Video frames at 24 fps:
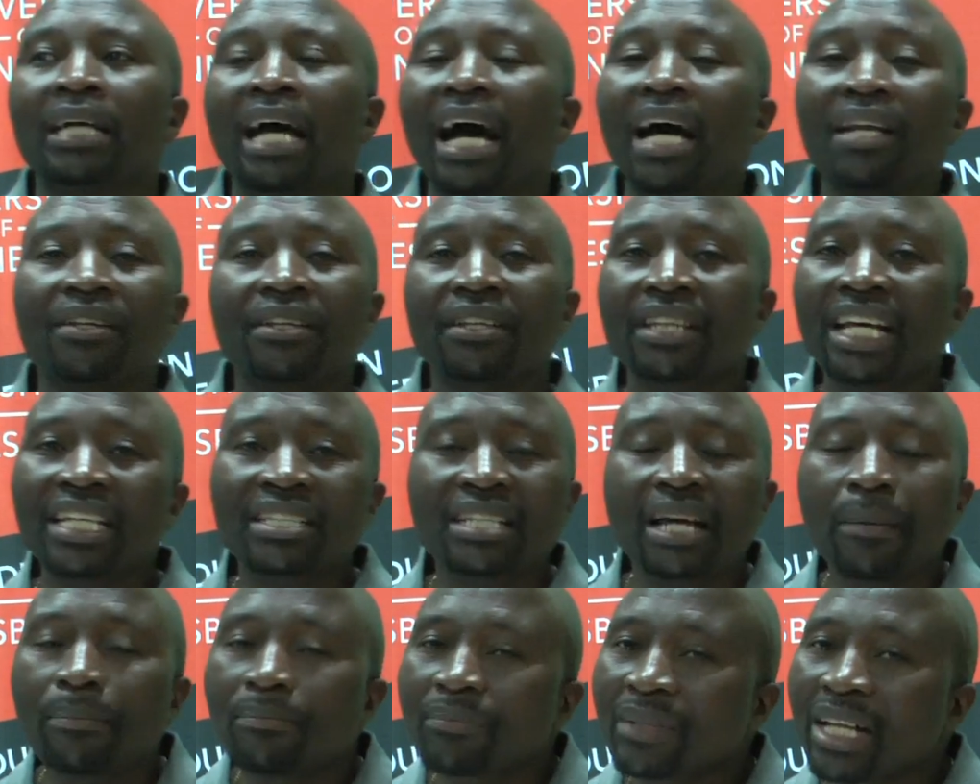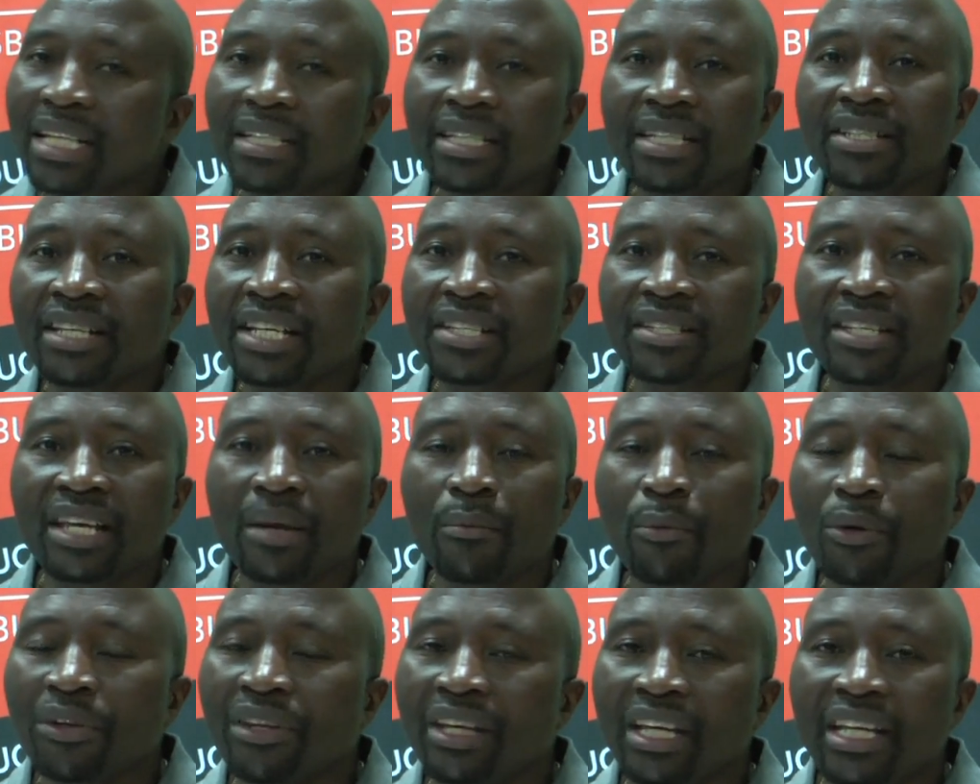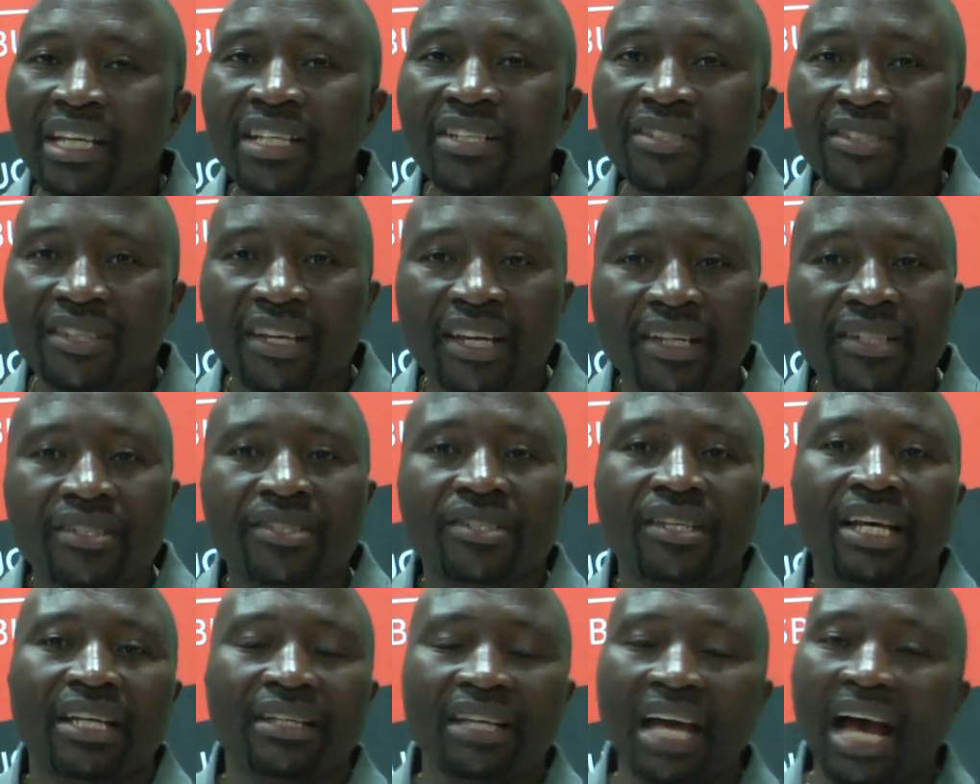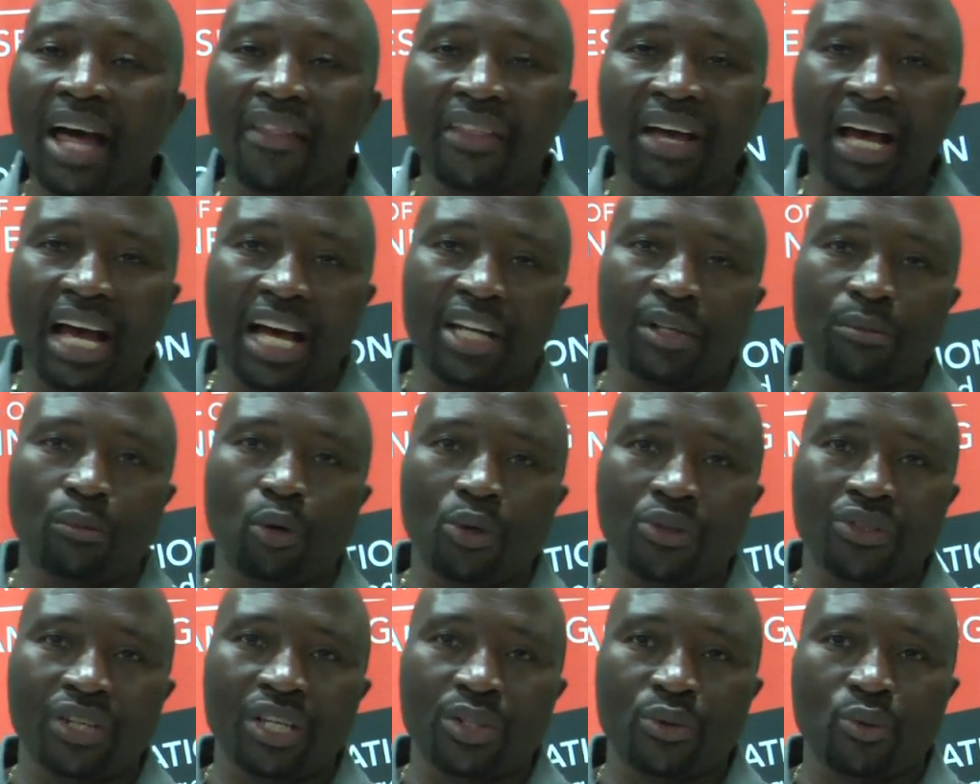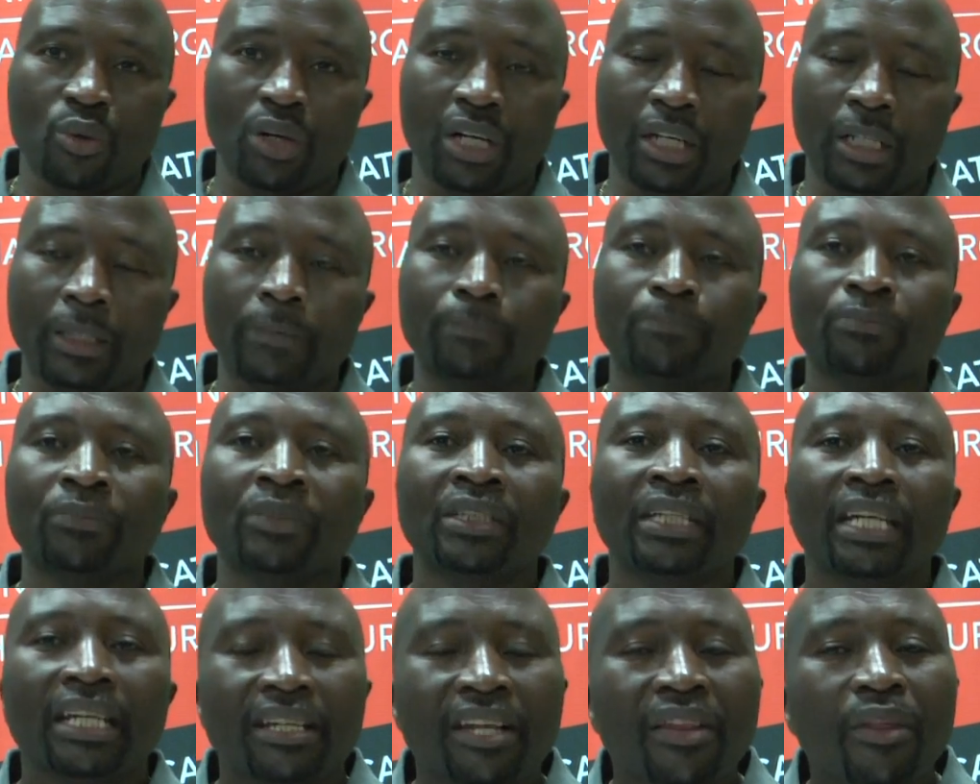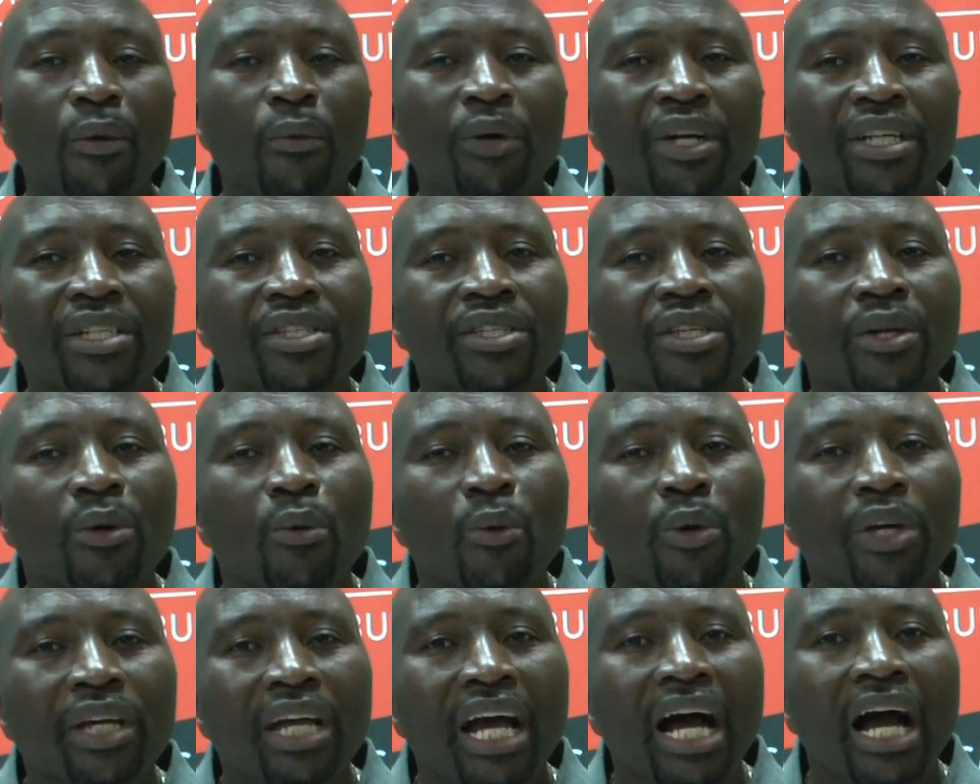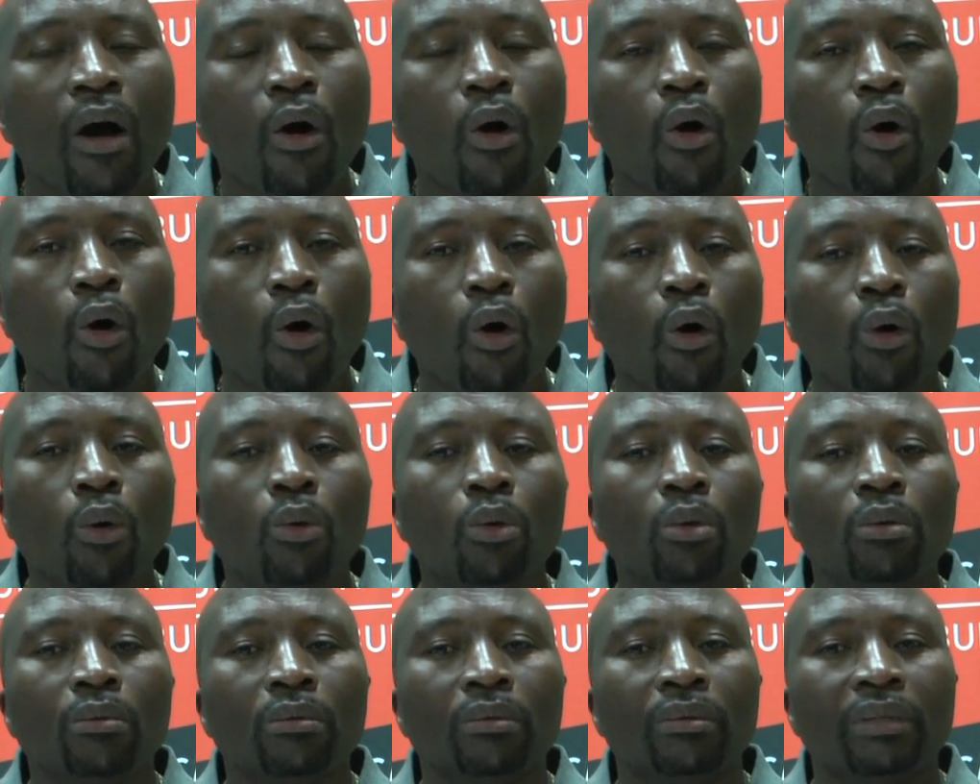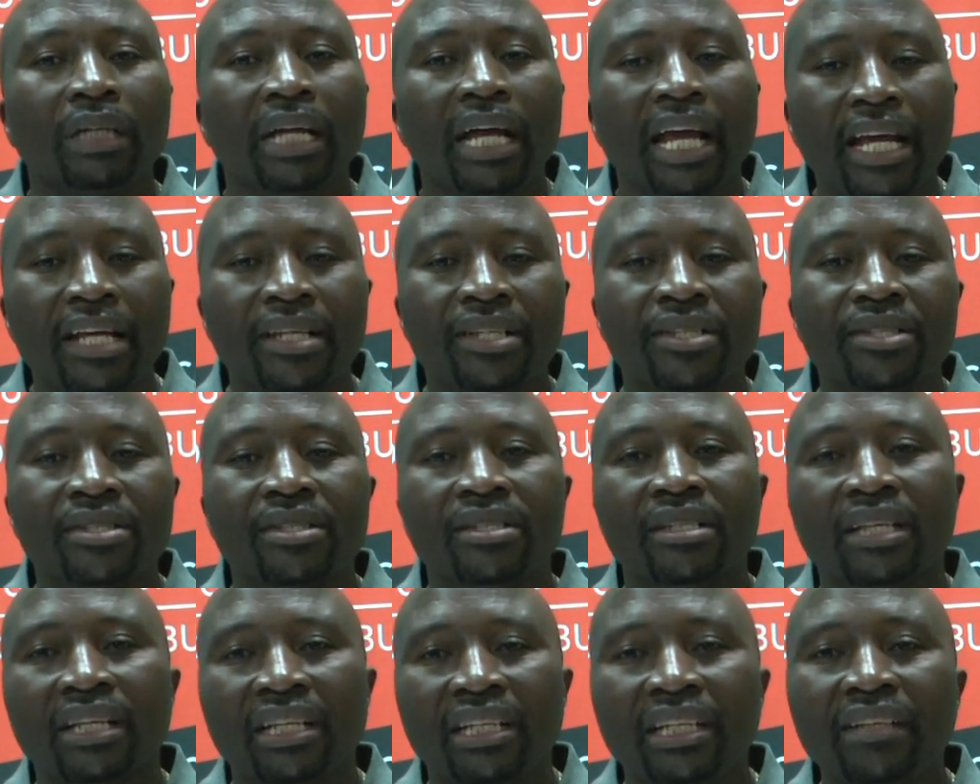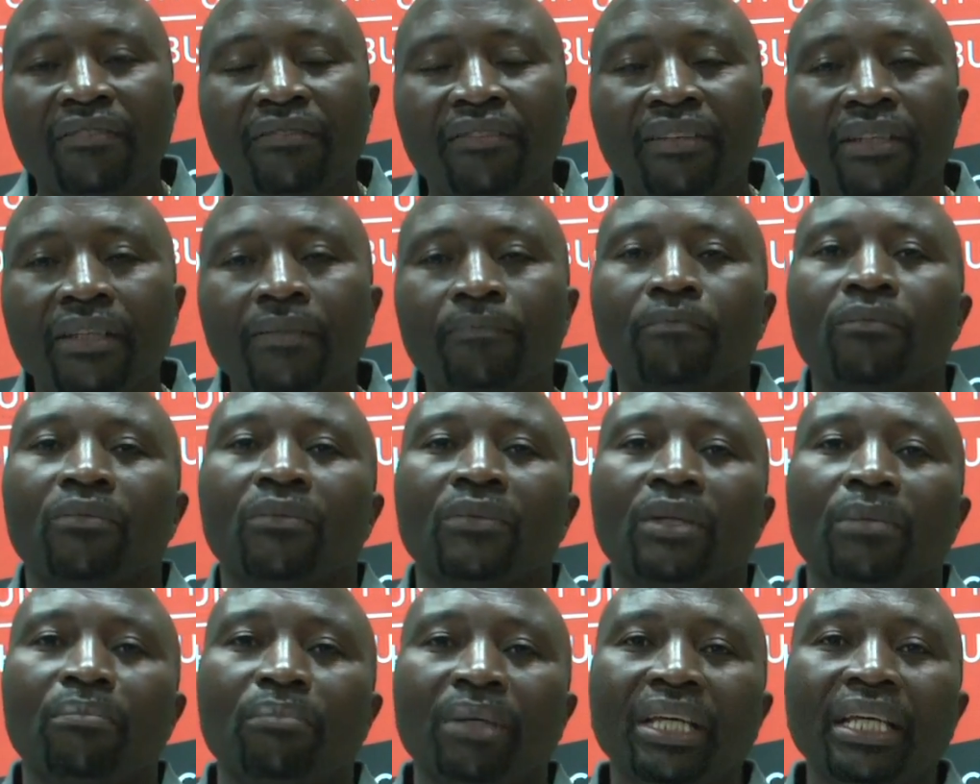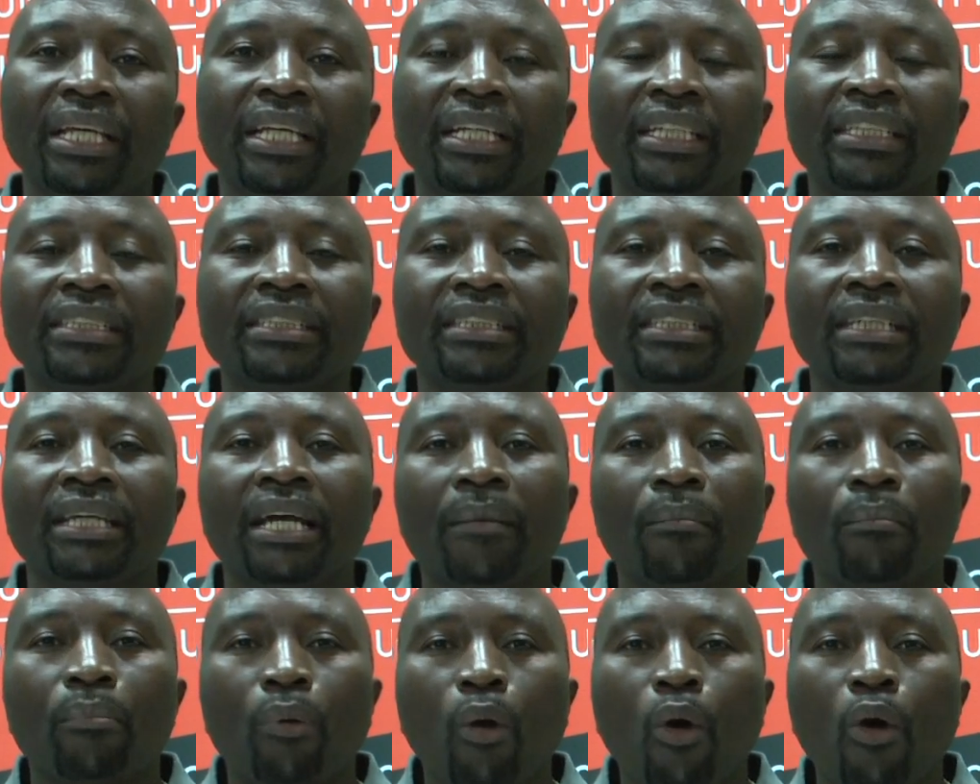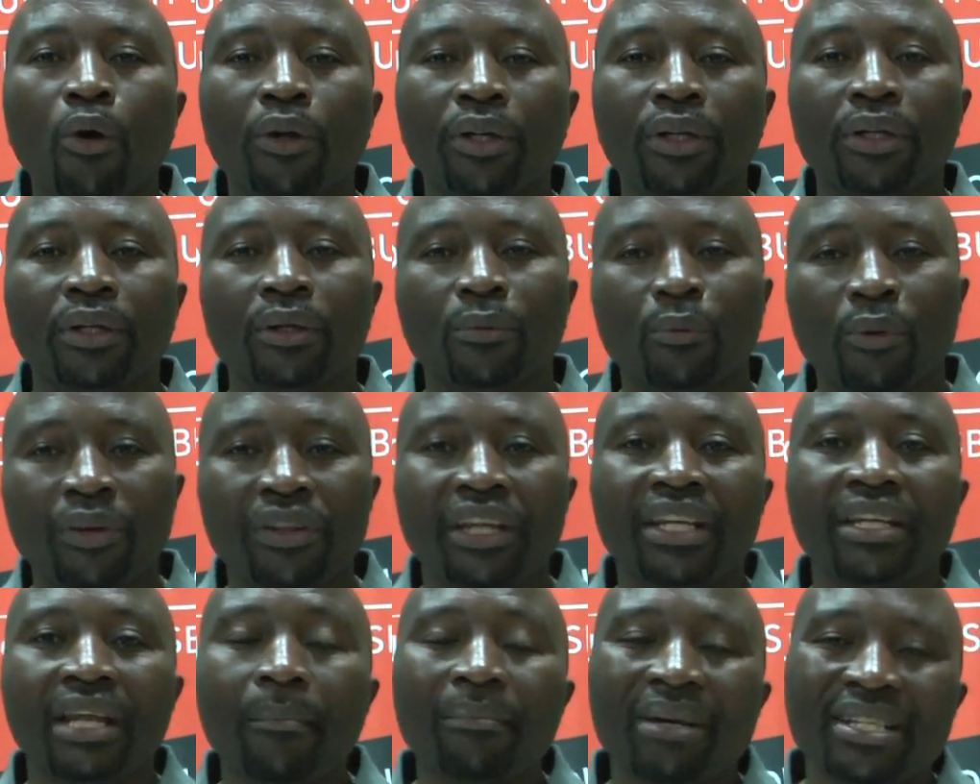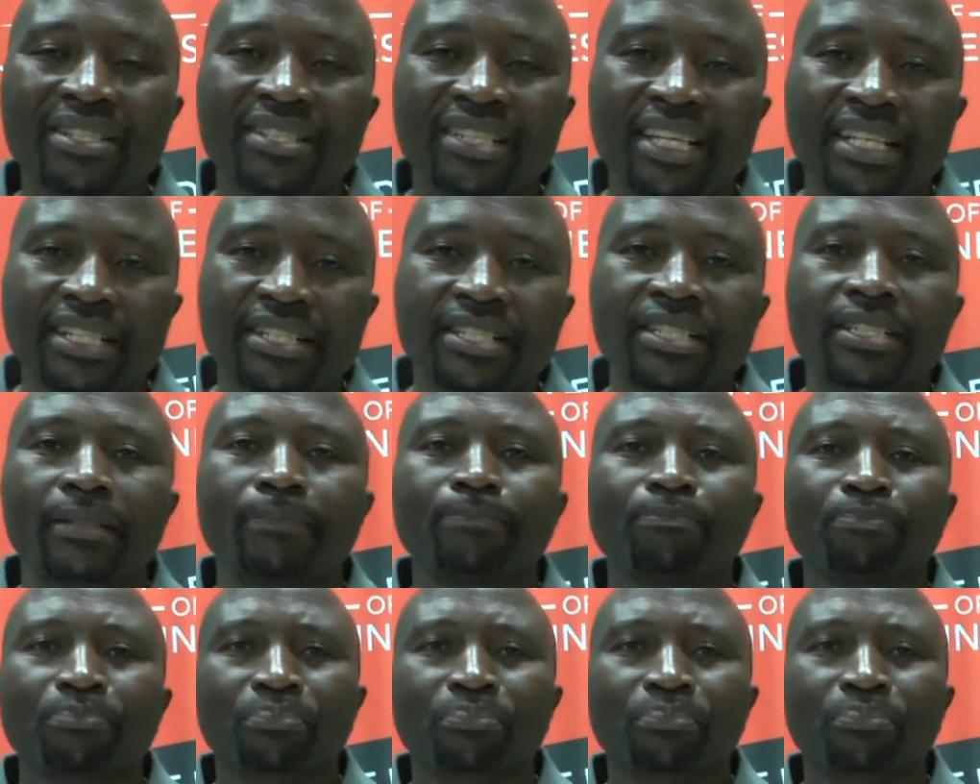And that is the same with insects and other animals as well. In other words, we are all, as living beings, born with the number sense.